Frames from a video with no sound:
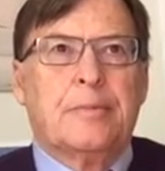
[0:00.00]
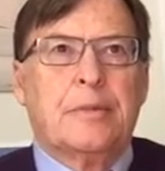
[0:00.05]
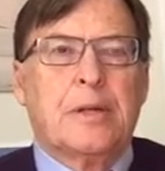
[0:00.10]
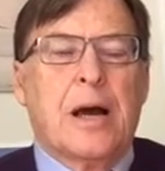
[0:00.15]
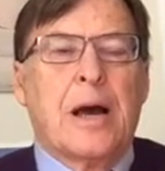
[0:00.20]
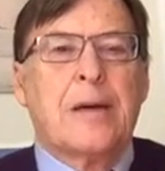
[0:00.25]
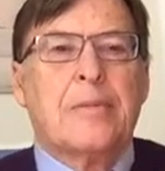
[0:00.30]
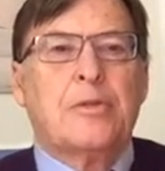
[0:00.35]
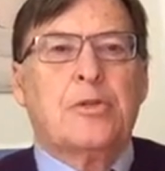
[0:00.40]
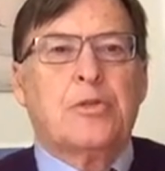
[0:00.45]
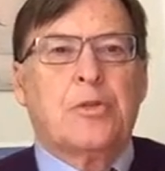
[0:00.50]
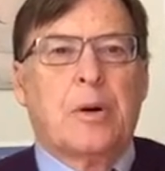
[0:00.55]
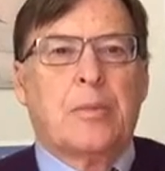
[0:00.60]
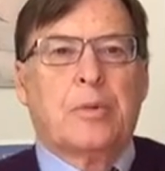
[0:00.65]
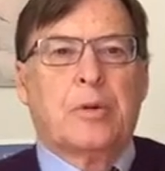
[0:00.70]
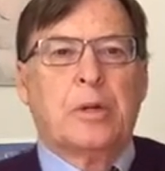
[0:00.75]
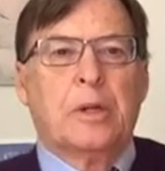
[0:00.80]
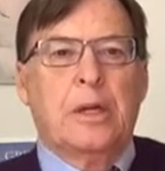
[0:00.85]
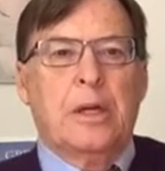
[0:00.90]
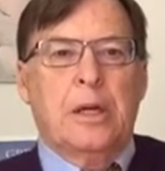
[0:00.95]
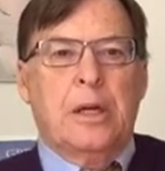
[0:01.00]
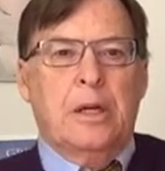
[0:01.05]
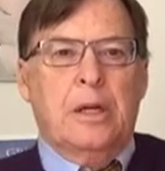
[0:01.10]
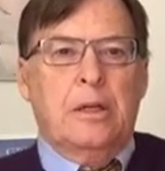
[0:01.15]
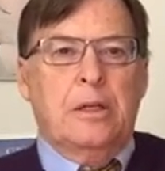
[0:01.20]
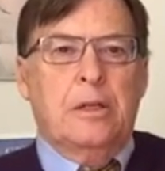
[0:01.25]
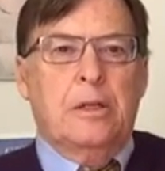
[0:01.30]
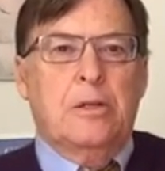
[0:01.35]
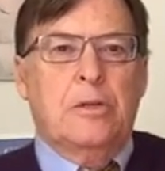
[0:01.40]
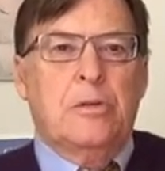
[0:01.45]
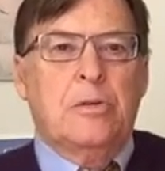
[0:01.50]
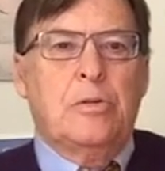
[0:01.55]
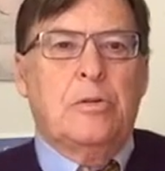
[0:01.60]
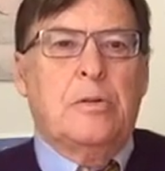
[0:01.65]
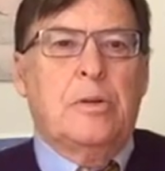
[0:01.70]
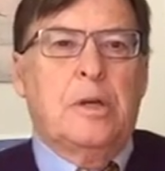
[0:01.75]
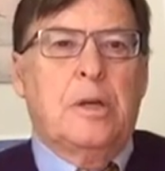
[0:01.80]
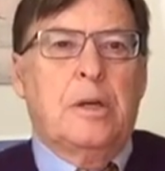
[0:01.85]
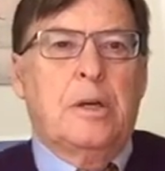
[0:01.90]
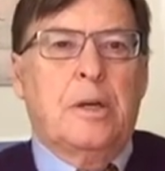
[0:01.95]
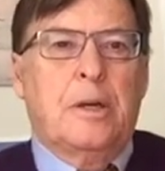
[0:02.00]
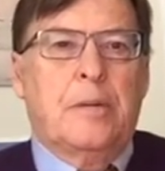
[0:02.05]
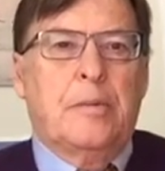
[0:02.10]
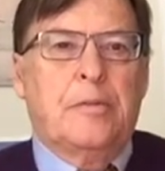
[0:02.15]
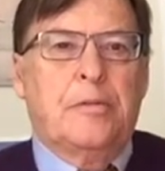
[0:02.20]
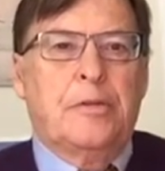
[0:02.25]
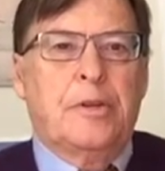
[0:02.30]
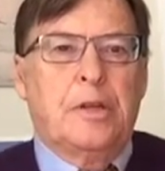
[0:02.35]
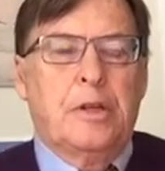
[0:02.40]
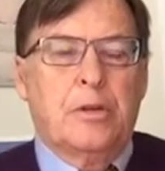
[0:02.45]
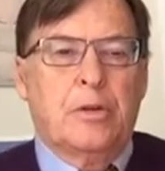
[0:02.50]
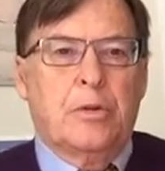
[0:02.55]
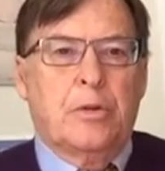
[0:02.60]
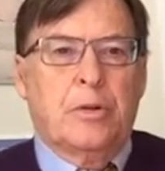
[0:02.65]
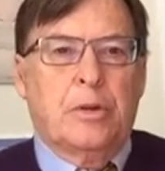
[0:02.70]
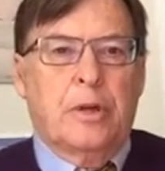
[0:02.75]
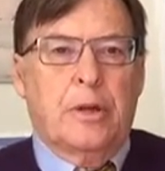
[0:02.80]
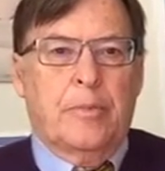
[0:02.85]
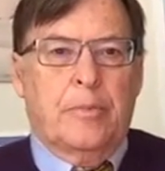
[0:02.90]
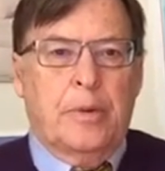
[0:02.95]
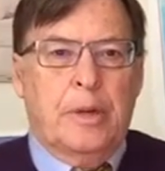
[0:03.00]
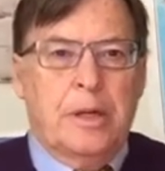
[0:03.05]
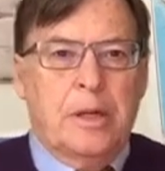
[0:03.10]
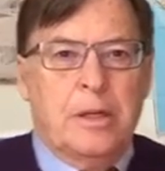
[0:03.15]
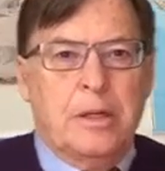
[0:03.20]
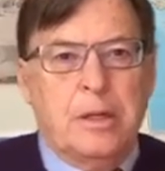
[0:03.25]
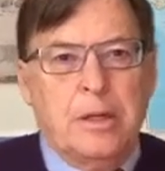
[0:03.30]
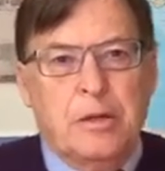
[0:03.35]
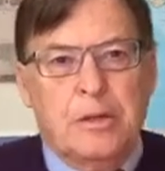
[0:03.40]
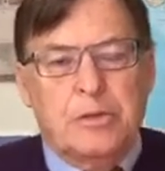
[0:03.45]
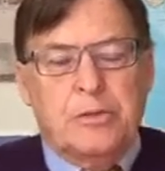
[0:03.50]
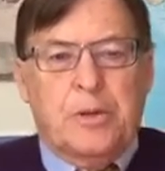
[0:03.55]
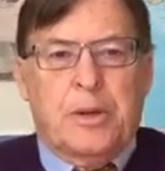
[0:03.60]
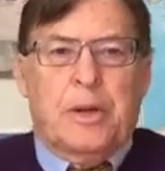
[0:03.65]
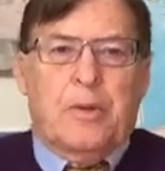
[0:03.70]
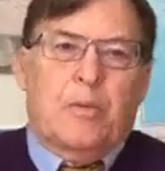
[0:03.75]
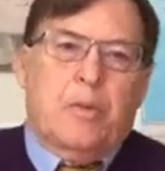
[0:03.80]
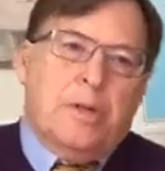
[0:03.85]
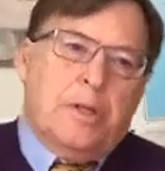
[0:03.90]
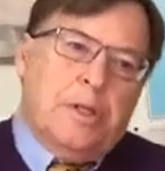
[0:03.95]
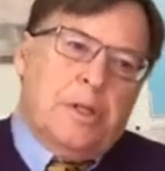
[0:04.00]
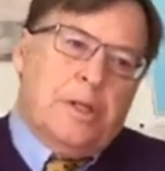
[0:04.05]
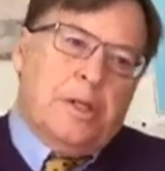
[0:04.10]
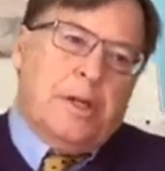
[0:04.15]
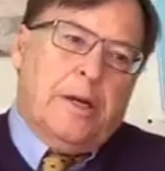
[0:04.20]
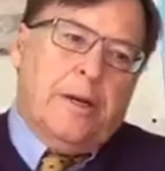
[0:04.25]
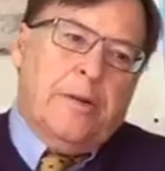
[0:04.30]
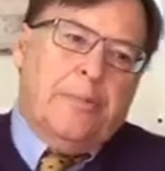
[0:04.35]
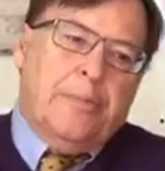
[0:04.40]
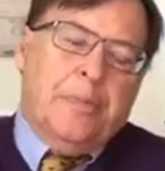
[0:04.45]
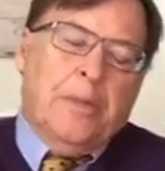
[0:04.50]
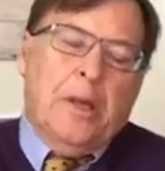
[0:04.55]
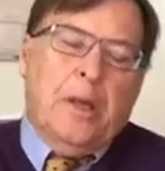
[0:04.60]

time and trouble to do the video clip. And here's what I want to say.